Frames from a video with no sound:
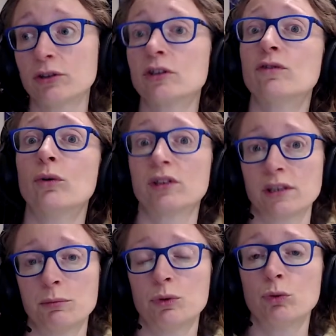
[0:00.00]
Because, for
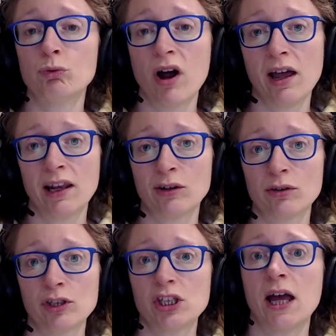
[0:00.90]
example, riling on
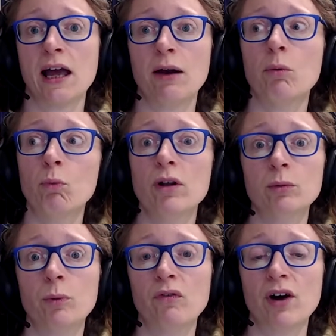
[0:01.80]
the chair will
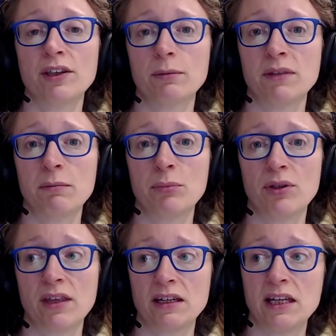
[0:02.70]
provide them the input
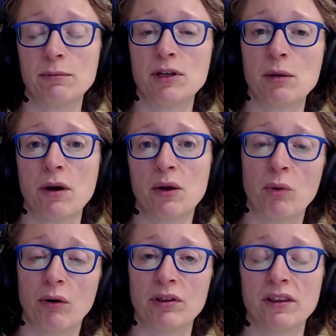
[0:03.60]
they need, but you might
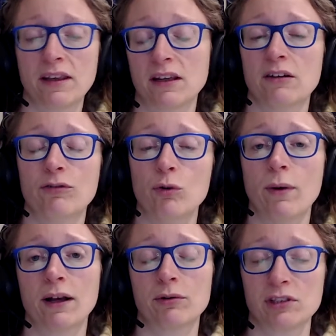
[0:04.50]
worry that they're going to fall
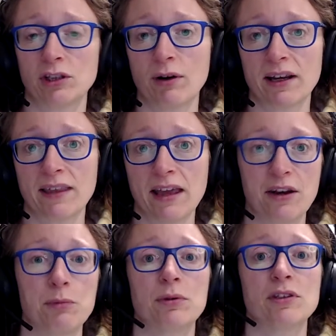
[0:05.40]
backwards and crack their head
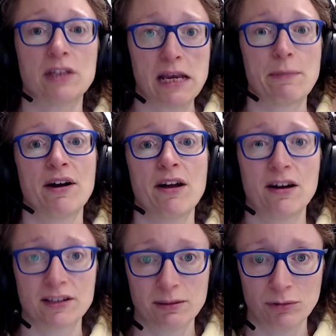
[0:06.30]
open, so you might
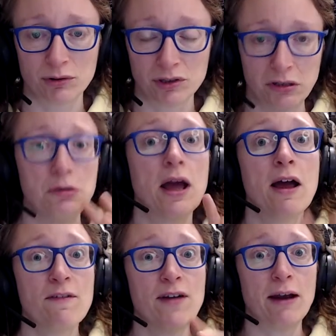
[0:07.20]
ask them not to.
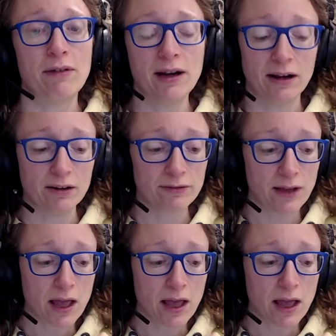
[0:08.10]
Fair enough.